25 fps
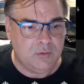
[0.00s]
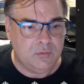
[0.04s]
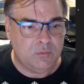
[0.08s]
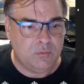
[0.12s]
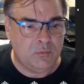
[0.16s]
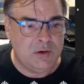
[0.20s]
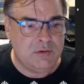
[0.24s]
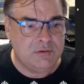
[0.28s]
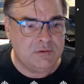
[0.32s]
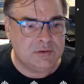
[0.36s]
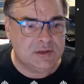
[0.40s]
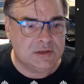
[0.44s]

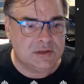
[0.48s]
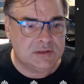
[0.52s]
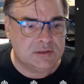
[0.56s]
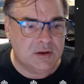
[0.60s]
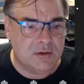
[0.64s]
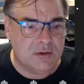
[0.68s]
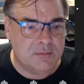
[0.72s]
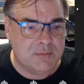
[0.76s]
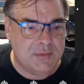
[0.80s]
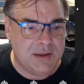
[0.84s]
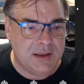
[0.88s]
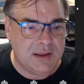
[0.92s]
Where is this
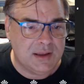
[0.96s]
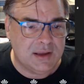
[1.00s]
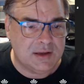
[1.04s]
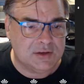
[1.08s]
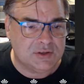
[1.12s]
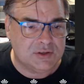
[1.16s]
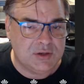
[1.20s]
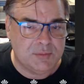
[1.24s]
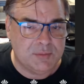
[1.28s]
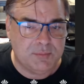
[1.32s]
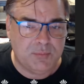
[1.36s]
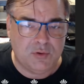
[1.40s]
Omega?
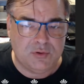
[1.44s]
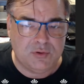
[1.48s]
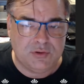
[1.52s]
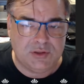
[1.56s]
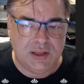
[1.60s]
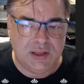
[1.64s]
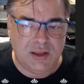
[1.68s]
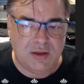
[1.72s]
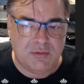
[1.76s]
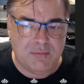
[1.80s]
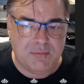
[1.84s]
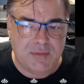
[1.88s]
She bought
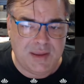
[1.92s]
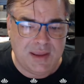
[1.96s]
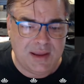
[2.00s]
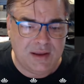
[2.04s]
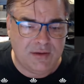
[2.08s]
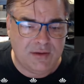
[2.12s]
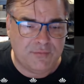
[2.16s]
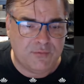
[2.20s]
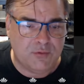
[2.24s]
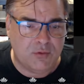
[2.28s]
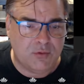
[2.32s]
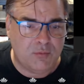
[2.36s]
the
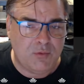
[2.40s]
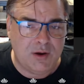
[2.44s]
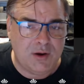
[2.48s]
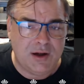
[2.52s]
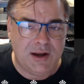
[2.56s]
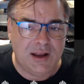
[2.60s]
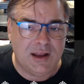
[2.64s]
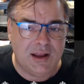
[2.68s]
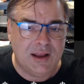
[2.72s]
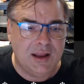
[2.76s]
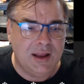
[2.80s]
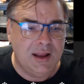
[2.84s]
Omega from what
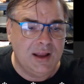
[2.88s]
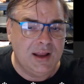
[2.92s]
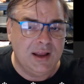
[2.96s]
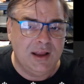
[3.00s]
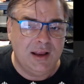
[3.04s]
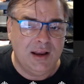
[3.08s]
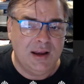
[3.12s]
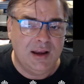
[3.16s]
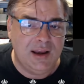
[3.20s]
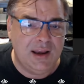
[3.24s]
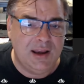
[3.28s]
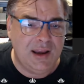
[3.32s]
a
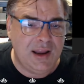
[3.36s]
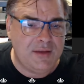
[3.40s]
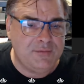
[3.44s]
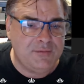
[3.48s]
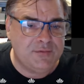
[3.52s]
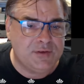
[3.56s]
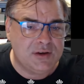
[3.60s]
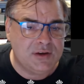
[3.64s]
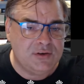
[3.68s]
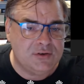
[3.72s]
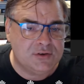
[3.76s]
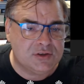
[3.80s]

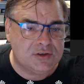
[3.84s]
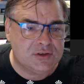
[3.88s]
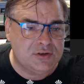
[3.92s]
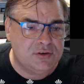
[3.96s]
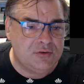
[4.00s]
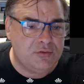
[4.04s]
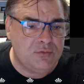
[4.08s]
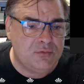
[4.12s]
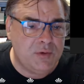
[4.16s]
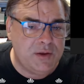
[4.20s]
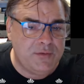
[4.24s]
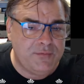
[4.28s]
loves. Are you
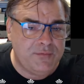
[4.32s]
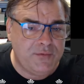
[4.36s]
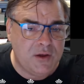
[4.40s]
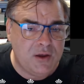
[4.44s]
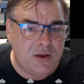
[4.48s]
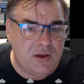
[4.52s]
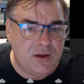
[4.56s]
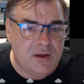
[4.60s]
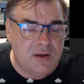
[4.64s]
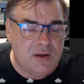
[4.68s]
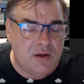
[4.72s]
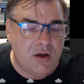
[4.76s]
still with
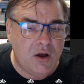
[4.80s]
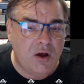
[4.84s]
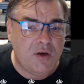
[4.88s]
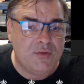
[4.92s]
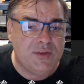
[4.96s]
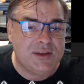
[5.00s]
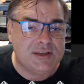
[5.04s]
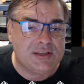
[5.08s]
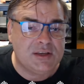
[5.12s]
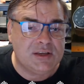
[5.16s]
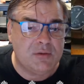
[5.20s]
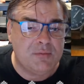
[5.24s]
her? Oh,
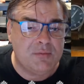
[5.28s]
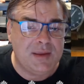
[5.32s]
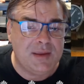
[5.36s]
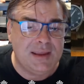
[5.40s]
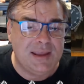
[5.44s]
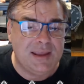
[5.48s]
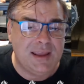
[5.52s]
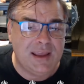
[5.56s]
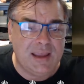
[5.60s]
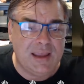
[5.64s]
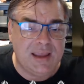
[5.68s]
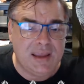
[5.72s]
this
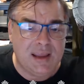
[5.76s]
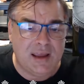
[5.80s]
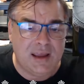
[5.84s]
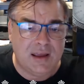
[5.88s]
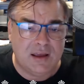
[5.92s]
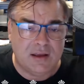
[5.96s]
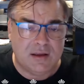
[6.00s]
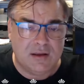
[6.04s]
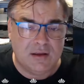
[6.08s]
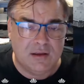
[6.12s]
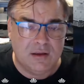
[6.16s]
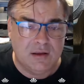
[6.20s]
Omega
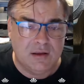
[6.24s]
here.